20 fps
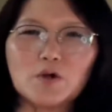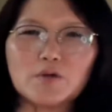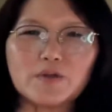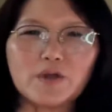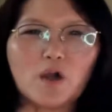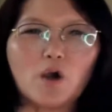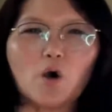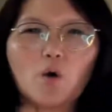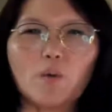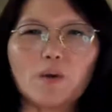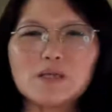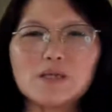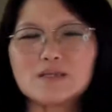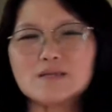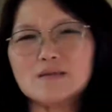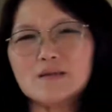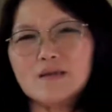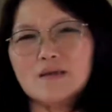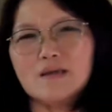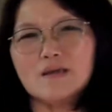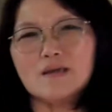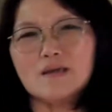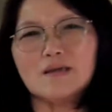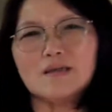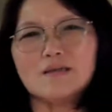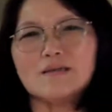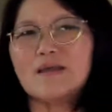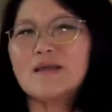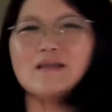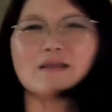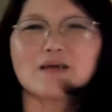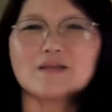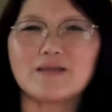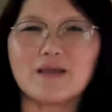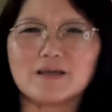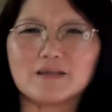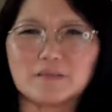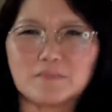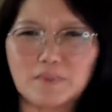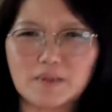they always think that they
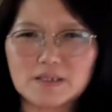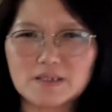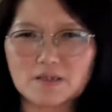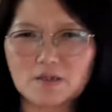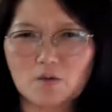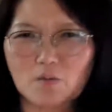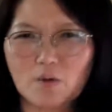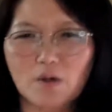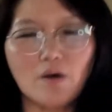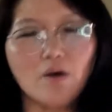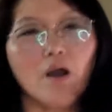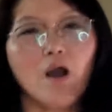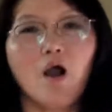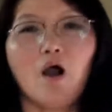are the best in the world.